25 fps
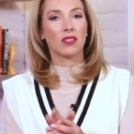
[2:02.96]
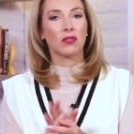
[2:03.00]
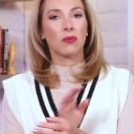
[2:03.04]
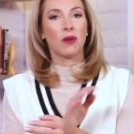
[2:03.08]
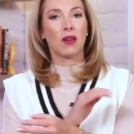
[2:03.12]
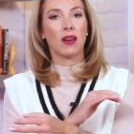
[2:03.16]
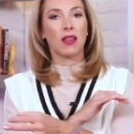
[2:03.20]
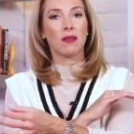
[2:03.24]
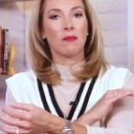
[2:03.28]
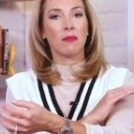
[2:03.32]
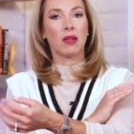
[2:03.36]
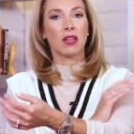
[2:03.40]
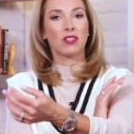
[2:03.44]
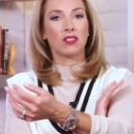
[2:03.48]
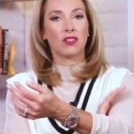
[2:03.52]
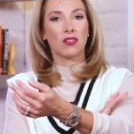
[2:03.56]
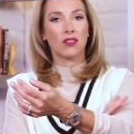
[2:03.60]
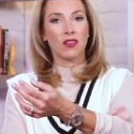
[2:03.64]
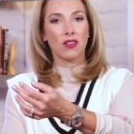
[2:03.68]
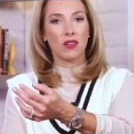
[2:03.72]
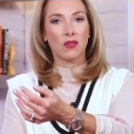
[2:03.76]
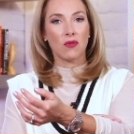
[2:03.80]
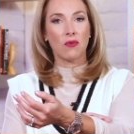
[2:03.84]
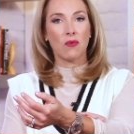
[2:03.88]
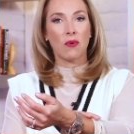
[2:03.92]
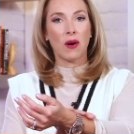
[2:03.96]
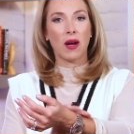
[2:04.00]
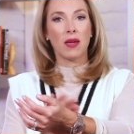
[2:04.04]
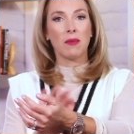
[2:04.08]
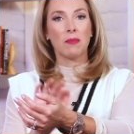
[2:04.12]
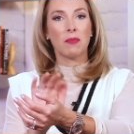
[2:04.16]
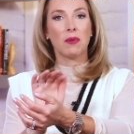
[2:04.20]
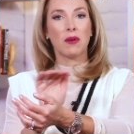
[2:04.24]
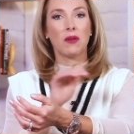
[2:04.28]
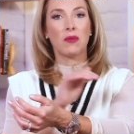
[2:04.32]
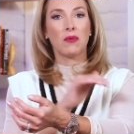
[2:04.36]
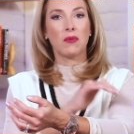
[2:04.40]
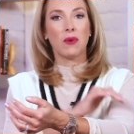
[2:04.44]
sweating, make sure you
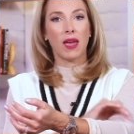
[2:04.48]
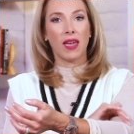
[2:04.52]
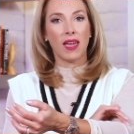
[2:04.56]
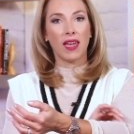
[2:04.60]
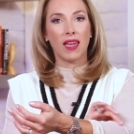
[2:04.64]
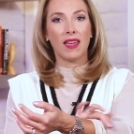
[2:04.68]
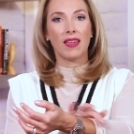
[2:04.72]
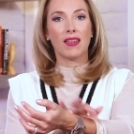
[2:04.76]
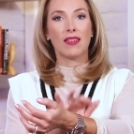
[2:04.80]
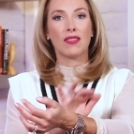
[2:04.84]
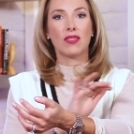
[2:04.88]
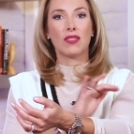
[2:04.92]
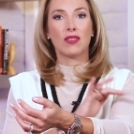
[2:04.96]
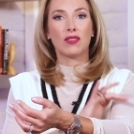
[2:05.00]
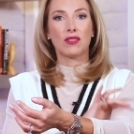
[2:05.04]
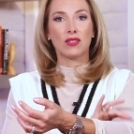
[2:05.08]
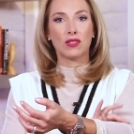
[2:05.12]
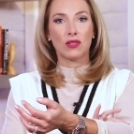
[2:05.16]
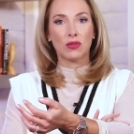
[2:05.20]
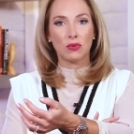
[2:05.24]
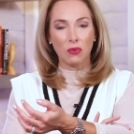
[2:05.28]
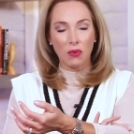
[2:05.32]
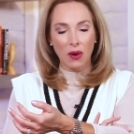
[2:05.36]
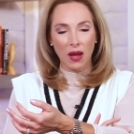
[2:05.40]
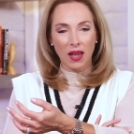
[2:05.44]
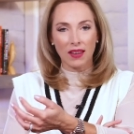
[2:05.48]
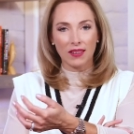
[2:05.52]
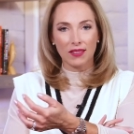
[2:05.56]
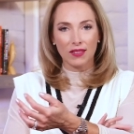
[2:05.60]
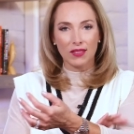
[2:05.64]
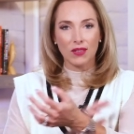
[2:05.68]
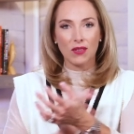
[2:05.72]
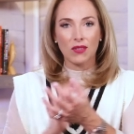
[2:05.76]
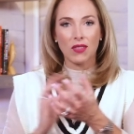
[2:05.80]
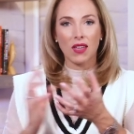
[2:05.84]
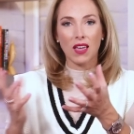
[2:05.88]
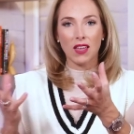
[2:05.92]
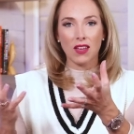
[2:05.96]
wipe away the sweat
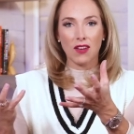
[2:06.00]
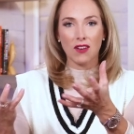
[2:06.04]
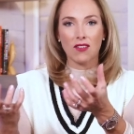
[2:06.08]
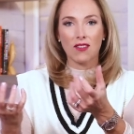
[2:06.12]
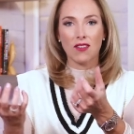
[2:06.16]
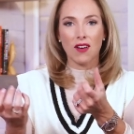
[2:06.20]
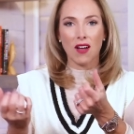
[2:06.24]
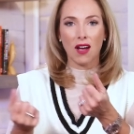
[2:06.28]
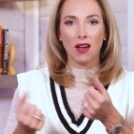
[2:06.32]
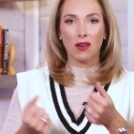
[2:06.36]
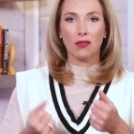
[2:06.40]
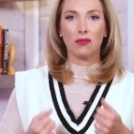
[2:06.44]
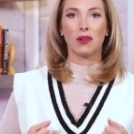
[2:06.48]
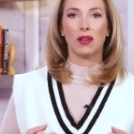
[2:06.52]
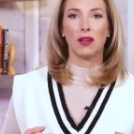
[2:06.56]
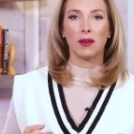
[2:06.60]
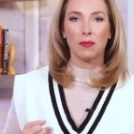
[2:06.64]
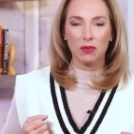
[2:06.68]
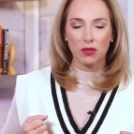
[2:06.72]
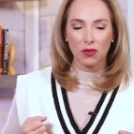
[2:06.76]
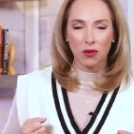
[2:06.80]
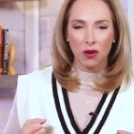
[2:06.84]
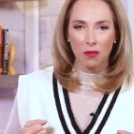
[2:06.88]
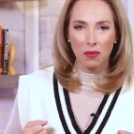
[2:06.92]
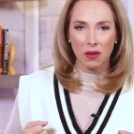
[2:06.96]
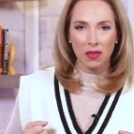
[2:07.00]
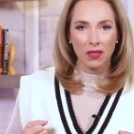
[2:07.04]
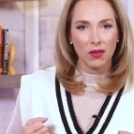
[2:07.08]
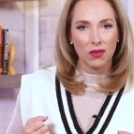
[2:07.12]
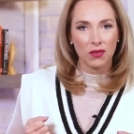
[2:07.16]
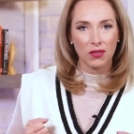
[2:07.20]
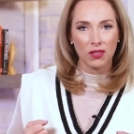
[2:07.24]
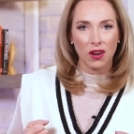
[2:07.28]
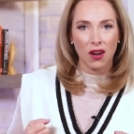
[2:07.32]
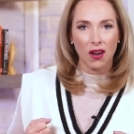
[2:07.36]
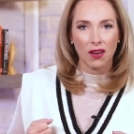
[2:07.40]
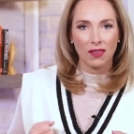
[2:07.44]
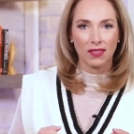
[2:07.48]
so that you're not reabsorbing those those
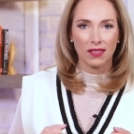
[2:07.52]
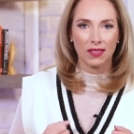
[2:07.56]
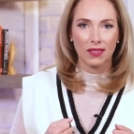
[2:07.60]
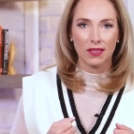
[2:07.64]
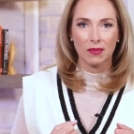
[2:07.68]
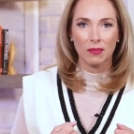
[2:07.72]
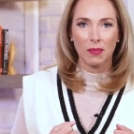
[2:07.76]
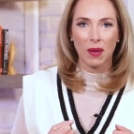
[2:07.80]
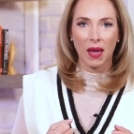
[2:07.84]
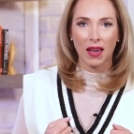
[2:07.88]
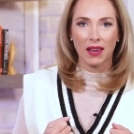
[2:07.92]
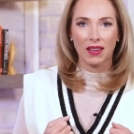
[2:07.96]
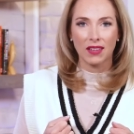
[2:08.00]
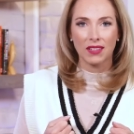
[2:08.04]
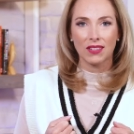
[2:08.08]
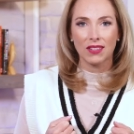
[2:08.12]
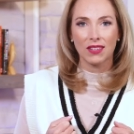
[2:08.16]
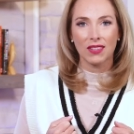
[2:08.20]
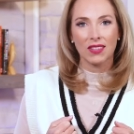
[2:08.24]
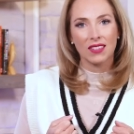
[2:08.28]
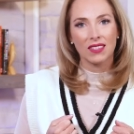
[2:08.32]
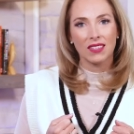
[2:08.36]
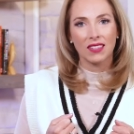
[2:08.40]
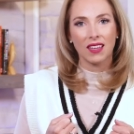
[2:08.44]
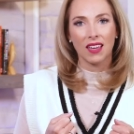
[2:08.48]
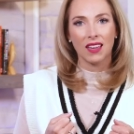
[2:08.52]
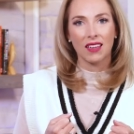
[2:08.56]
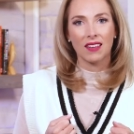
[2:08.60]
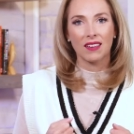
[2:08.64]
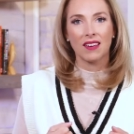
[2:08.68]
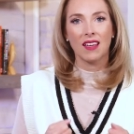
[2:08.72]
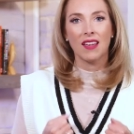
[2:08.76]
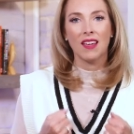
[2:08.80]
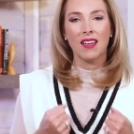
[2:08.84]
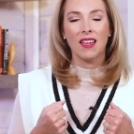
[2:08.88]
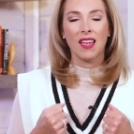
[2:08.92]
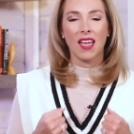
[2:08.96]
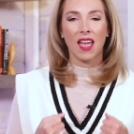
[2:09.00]
toxins back into the skin
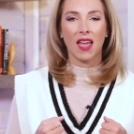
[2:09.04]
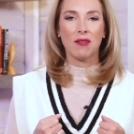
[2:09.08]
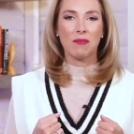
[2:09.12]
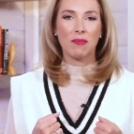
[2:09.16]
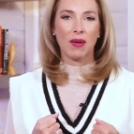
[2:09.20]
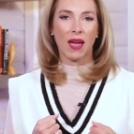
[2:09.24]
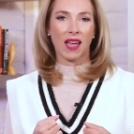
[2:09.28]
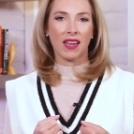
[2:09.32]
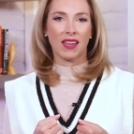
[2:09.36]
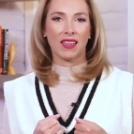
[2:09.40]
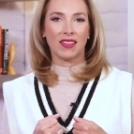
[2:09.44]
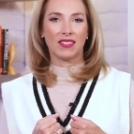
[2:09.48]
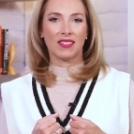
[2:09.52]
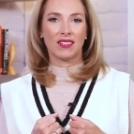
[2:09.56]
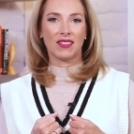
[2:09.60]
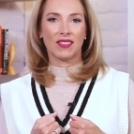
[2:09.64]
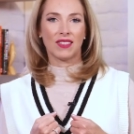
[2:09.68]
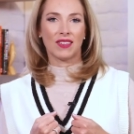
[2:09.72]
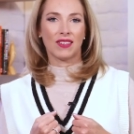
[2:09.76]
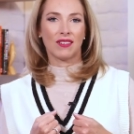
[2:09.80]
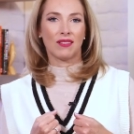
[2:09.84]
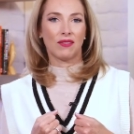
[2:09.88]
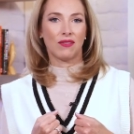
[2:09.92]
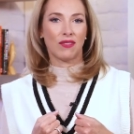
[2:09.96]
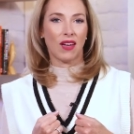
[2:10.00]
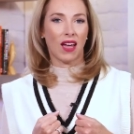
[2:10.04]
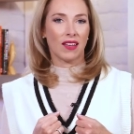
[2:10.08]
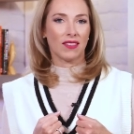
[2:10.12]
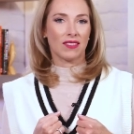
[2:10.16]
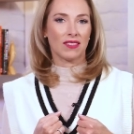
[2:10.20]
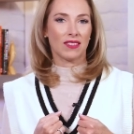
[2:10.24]
and back into the fat